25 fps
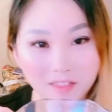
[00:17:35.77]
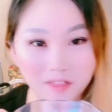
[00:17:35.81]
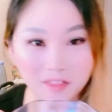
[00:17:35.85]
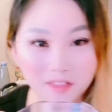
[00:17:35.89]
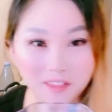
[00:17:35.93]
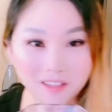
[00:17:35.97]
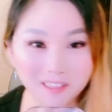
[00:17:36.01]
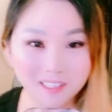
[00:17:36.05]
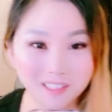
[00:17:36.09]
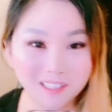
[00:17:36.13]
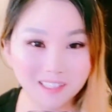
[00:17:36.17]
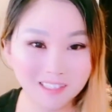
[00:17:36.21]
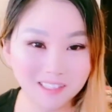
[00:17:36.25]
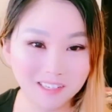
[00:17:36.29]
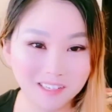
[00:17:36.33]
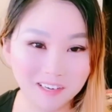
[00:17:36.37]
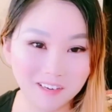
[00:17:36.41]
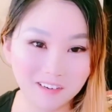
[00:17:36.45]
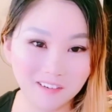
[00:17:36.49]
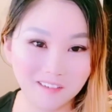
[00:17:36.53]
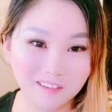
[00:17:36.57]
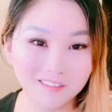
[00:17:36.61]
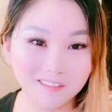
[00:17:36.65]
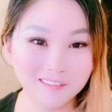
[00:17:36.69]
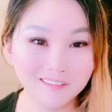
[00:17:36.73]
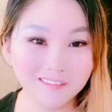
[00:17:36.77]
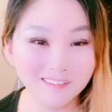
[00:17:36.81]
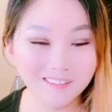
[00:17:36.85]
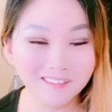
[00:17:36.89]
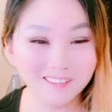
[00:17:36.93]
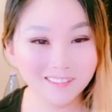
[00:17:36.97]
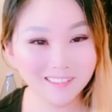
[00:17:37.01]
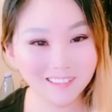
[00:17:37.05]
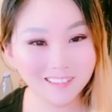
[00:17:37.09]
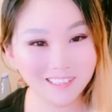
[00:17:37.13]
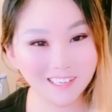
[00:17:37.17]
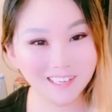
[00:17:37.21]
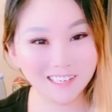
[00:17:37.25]
this is the noodle.
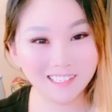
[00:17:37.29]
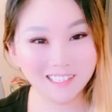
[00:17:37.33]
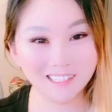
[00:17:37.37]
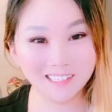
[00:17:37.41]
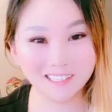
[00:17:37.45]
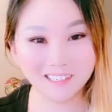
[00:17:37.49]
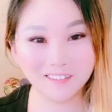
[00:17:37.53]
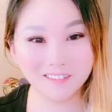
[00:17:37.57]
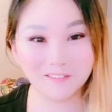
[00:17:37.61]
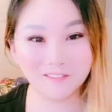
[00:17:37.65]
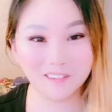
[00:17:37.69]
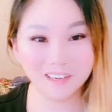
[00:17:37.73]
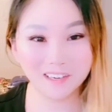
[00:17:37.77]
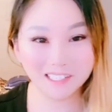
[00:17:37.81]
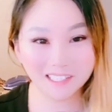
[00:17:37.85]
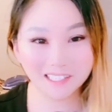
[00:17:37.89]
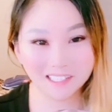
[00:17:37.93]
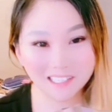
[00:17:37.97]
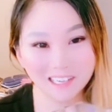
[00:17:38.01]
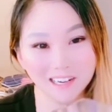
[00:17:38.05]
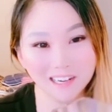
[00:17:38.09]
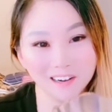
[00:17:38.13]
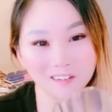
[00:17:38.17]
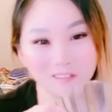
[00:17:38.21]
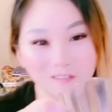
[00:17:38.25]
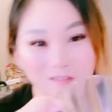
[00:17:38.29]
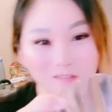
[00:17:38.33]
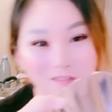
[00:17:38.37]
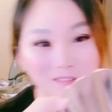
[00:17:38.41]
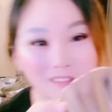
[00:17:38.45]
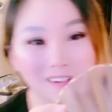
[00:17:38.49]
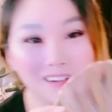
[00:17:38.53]
You can see it for yourself.